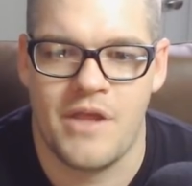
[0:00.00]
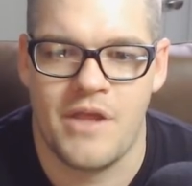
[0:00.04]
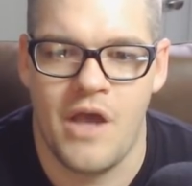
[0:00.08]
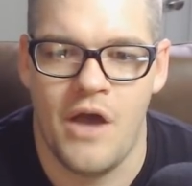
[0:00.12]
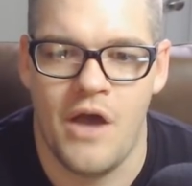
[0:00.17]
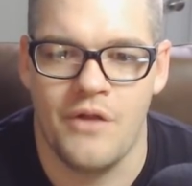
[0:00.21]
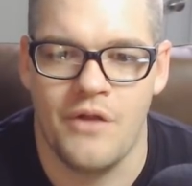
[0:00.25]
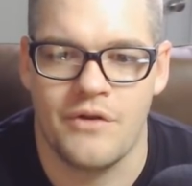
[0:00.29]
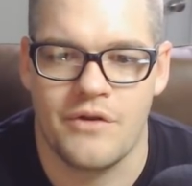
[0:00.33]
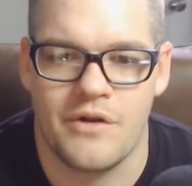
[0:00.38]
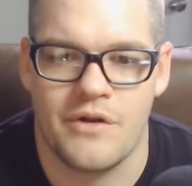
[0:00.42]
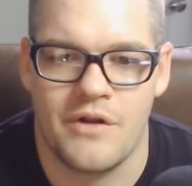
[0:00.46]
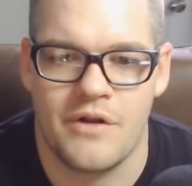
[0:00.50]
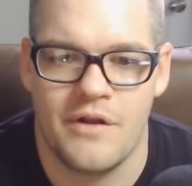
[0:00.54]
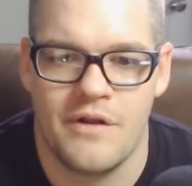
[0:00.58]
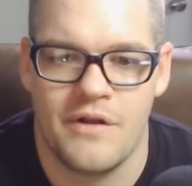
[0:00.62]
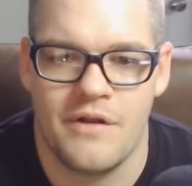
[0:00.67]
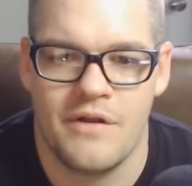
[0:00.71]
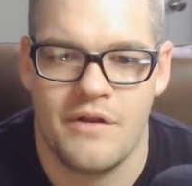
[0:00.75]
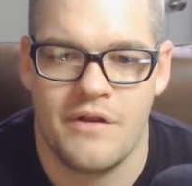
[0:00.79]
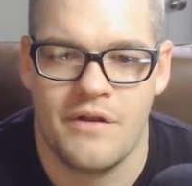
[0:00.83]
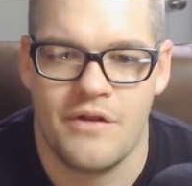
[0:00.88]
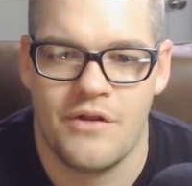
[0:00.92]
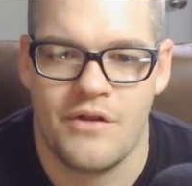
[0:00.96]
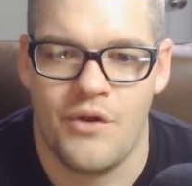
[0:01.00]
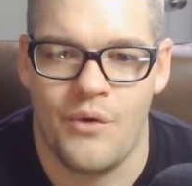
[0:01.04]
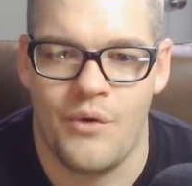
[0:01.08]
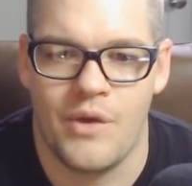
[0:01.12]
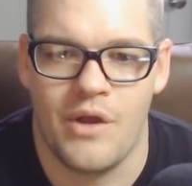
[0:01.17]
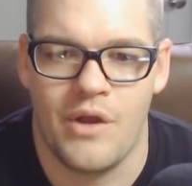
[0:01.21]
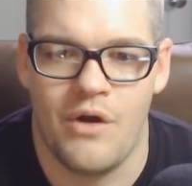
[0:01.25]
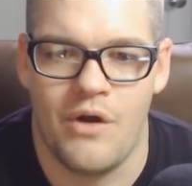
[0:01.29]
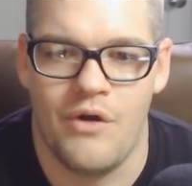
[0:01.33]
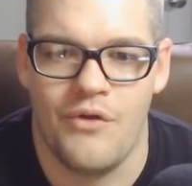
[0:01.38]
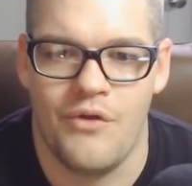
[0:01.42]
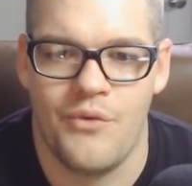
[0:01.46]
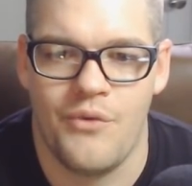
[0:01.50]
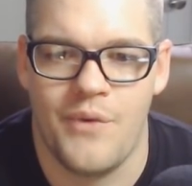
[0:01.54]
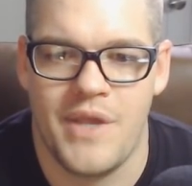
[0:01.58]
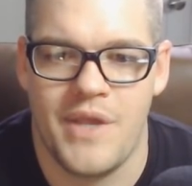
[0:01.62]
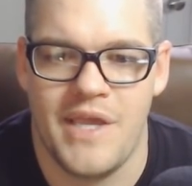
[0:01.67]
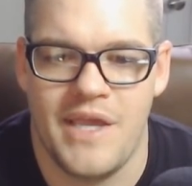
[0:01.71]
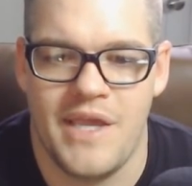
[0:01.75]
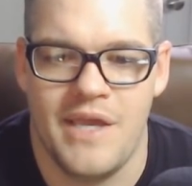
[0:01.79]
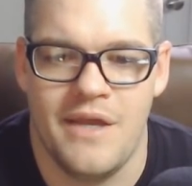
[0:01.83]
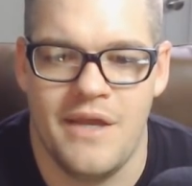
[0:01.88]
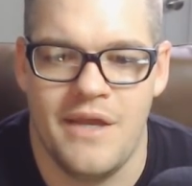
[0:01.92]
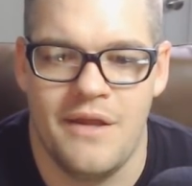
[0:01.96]
color going all the way
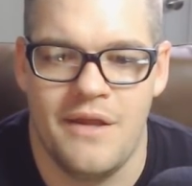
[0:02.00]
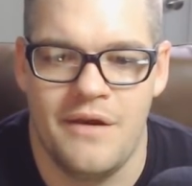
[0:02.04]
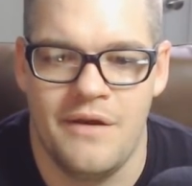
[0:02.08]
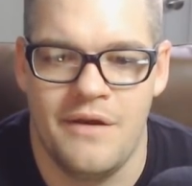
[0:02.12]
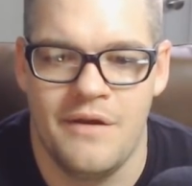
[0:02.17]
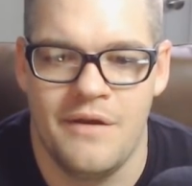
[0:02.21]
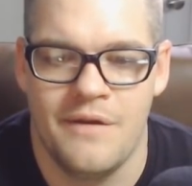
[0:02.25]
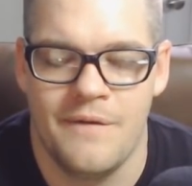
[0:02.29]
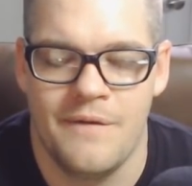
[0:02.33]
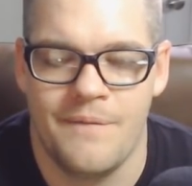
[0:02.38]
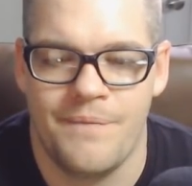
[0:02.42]
in.